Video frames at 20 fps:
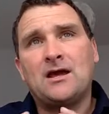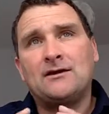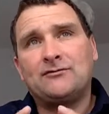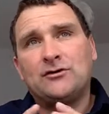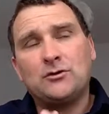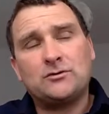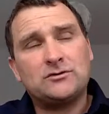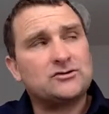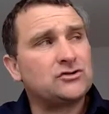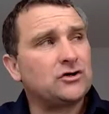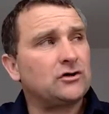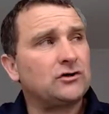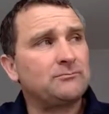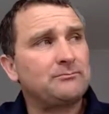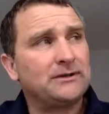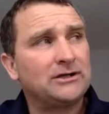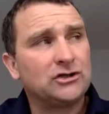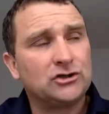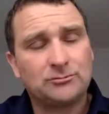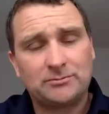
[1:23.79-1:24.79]
If you can start to
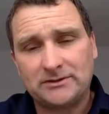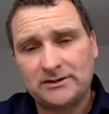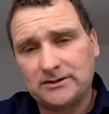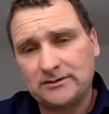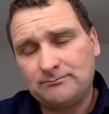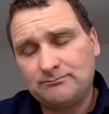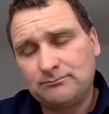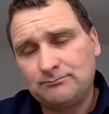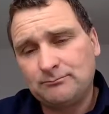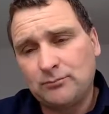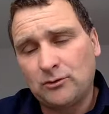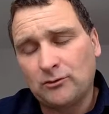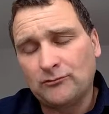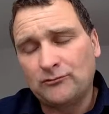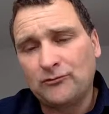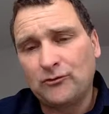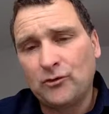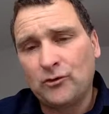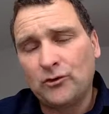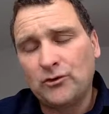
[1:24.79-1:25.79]
build up a
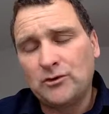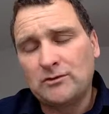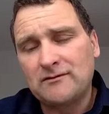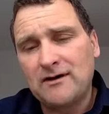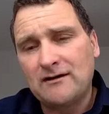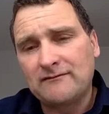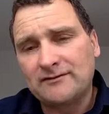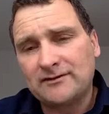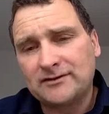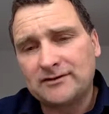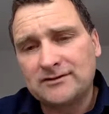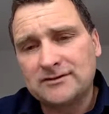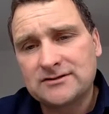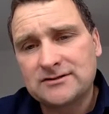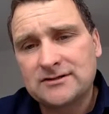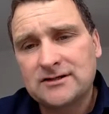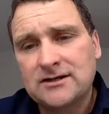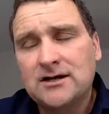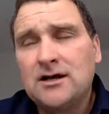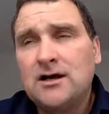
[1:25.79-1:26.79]
portfolio of
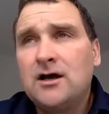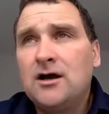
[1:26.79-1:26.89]
evidence